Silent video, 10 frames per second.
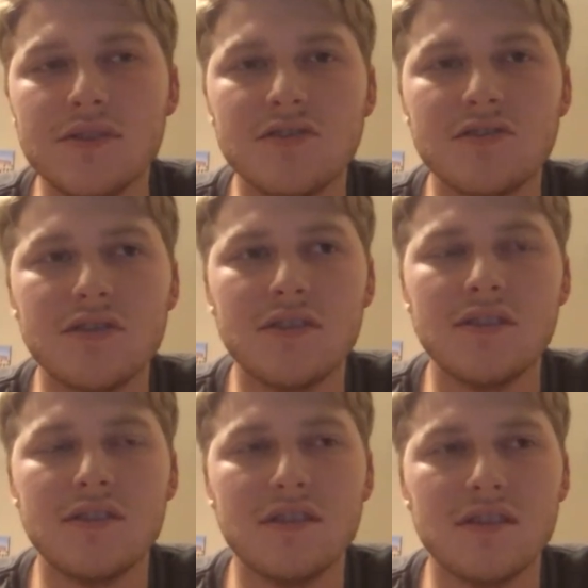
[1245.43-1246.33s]

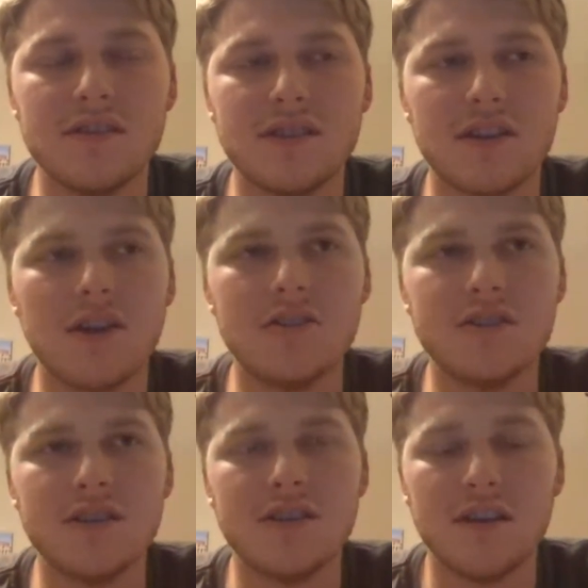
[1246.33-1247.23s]
essentially the
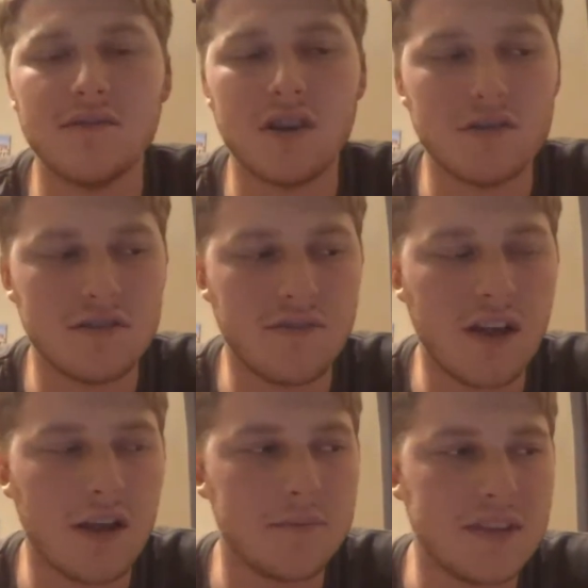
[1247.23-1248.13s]
technology that they've
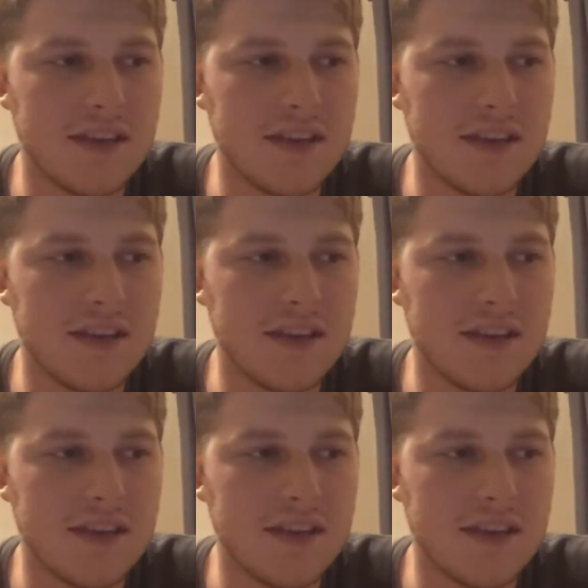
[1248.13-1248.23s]
developed